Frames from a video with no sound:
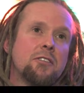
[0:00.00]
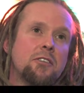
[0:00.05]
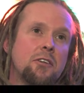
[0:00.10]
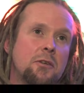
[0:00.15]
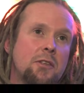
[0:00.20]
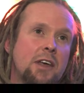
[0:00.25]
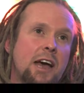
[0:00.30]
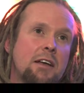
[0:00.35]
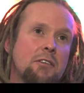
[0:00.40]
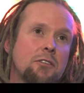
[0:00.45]

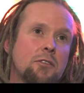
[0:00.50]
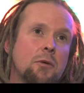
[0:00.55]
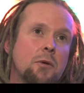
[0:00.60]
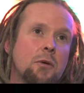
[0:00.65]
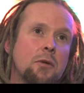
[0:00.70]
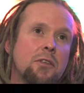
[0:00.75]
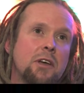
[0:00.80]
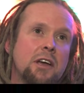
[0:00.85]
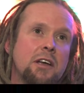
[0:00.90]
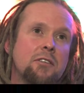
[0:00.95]
do that
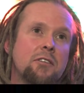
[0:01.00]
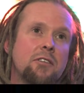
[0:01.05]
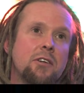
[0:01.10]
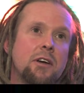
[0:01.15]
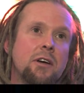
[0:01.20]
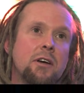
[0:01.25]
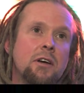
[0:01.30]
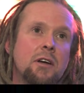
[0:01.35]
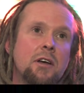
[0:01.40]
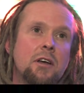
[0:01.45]
sort of thing
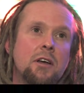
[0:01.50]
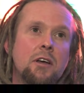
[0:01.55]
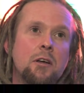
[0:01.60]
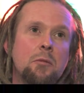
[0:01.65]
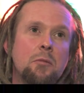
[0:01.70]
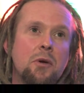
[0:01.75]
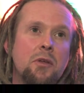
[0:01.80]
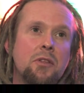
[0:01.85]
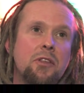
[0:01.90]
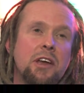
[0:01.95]
to you,
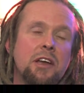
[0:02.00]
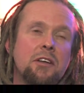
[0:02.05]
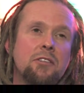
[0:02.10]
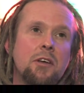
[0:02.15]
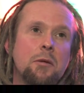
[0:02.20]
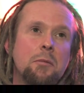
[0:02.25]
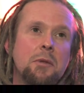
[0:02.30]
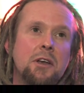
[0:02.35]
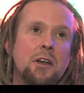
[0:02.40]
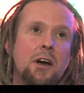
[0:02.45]
put
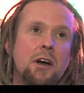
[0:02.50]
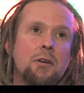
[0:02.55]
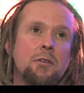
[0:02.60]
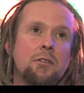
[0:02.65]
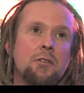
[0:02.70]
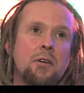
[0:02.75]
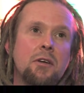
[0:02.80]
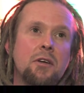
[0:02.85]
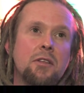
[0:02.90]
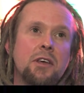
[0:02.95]
things up your
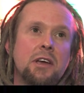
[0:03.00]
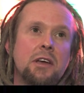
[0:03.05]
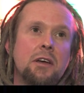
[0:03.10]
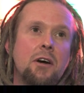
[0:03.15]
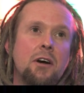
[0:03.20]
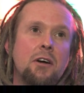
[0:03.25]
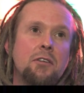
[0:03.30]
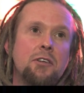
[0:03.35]
nose. So I think